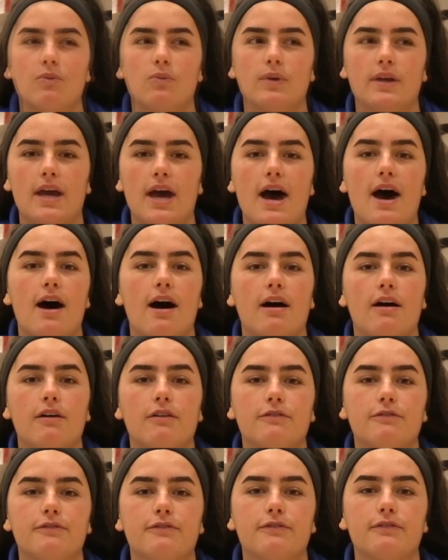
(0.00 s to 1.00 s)
We
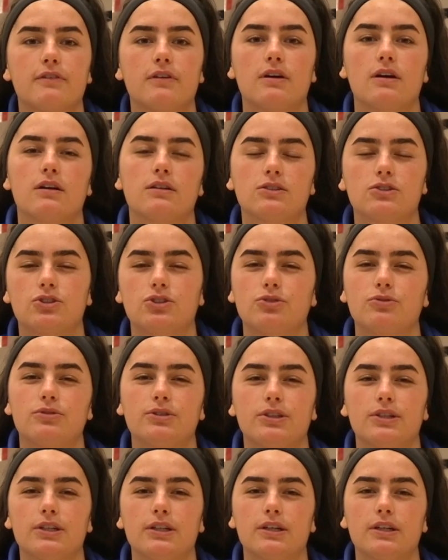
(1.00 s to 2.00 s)
have
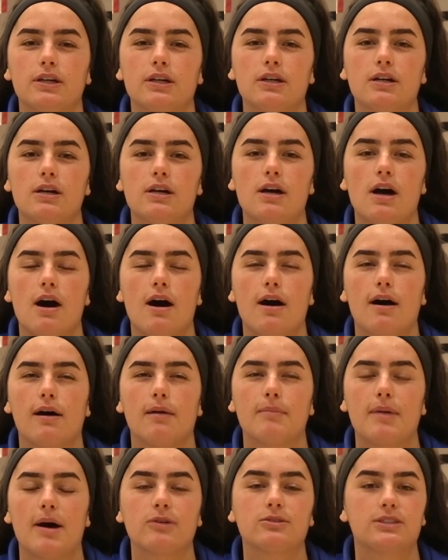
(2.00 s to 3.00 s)
junior
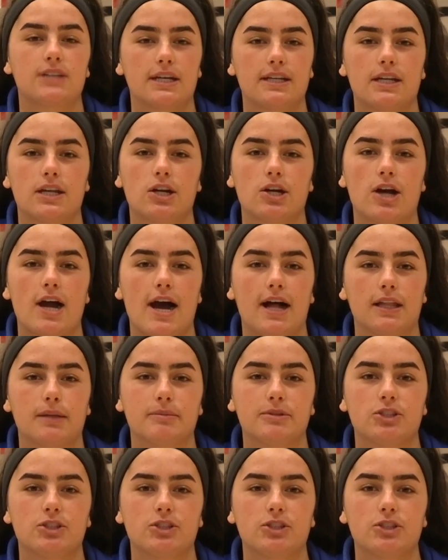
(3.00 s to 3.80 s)
um, outside hitter Ali